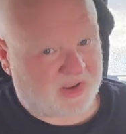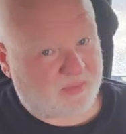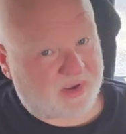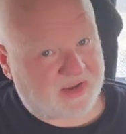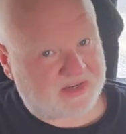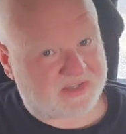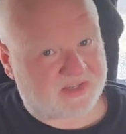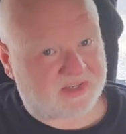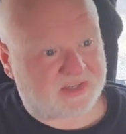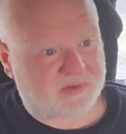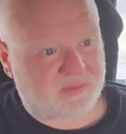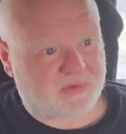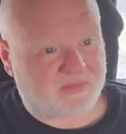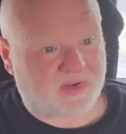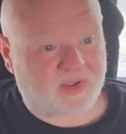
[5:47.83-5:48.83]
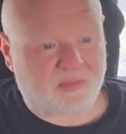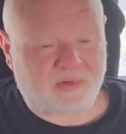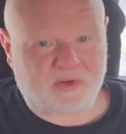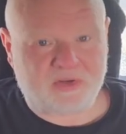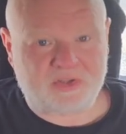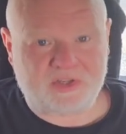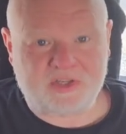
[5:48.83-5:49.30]
basic, to be fair,
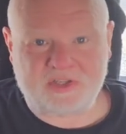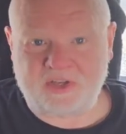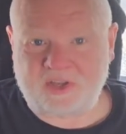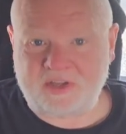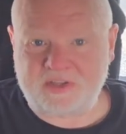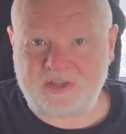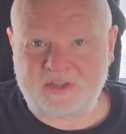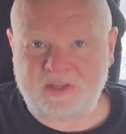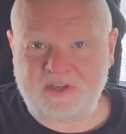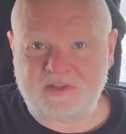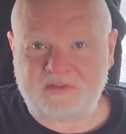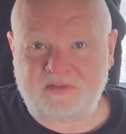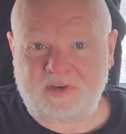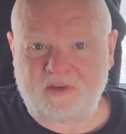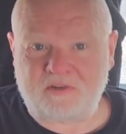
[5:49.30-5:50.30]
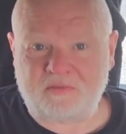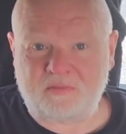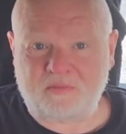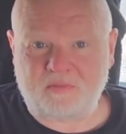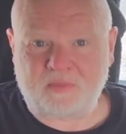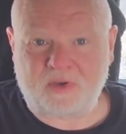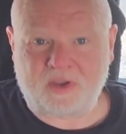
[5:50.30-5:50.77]
because she is a 1995
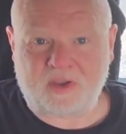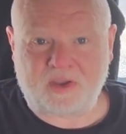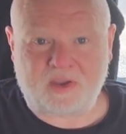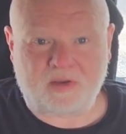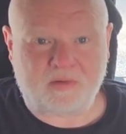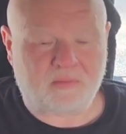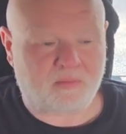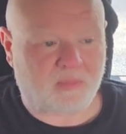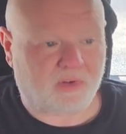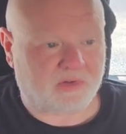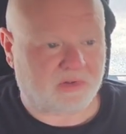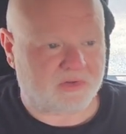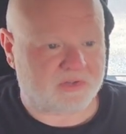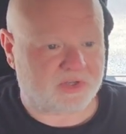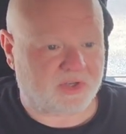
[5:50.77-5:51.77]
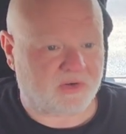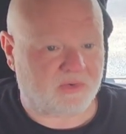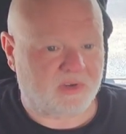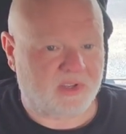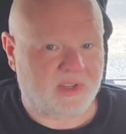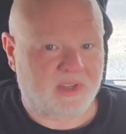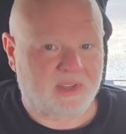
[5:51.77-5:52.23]
model, so
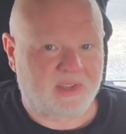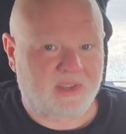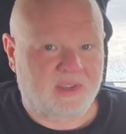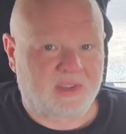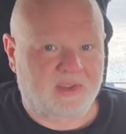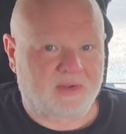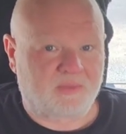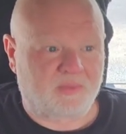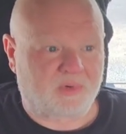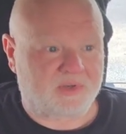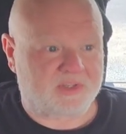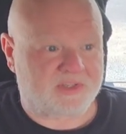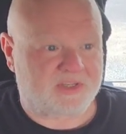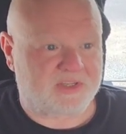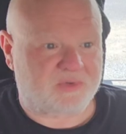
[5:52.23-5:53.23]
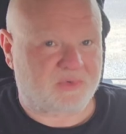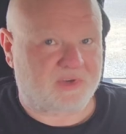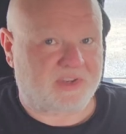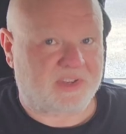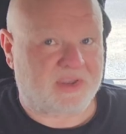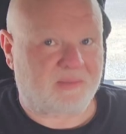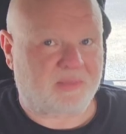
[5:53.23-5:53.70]
what you see is what
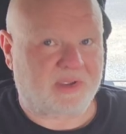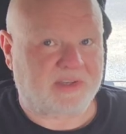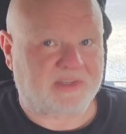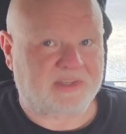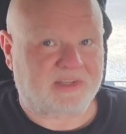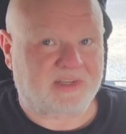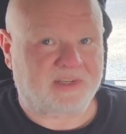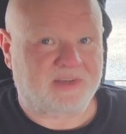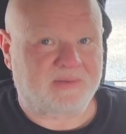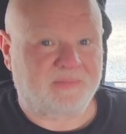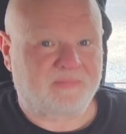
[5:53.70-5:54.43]
you get, basically.